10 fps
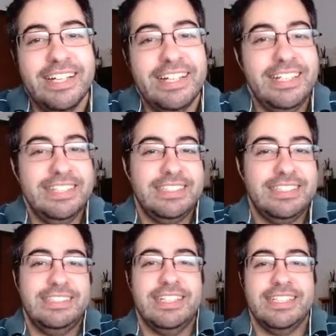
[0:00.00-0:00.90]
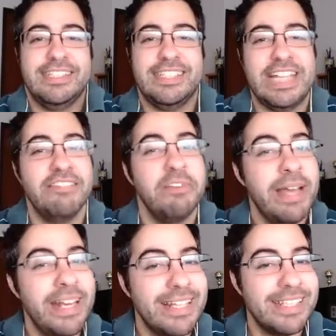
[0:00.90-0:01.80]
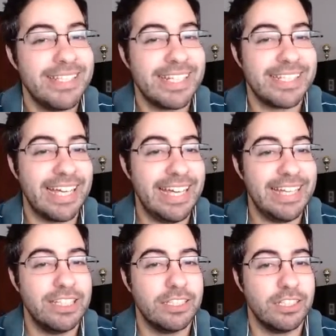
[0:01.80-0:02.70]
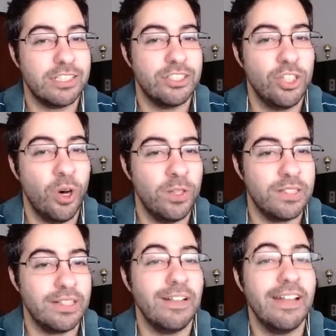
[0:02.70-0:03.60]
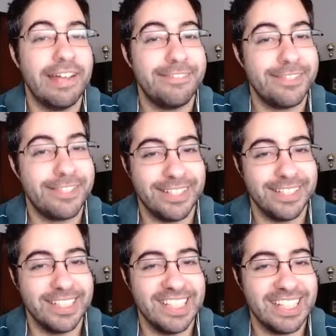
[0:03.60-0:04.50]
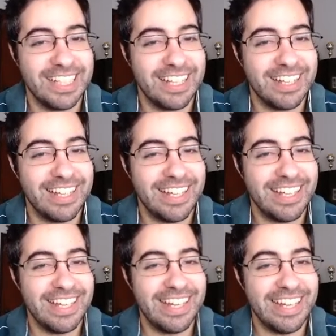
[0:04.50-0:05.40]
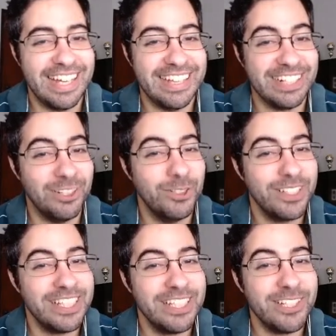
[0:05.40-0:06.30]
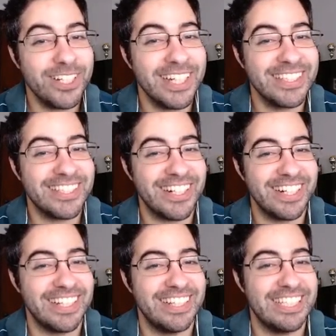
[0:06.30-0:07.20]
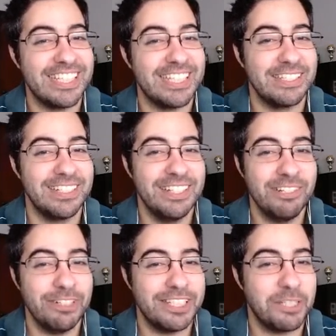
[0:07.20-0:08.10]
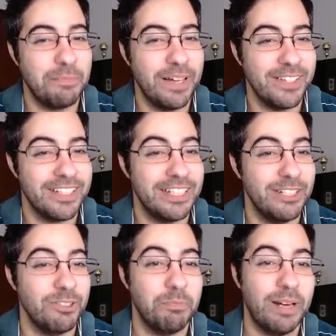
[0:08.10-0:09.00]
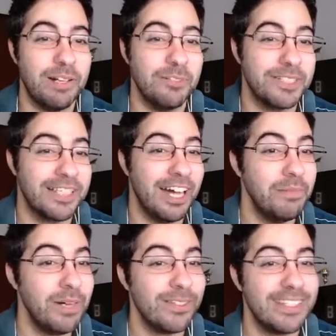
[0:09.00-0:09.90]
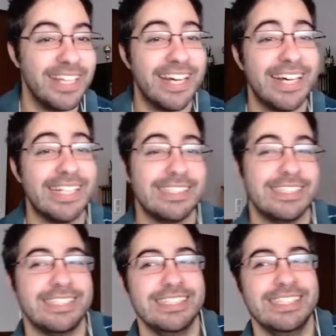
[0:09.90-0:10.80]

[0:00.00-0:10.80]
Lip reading: It's a 7 mana, 6/8, taunt lifesteal, and only you can target this with spells and hero powers. How about that?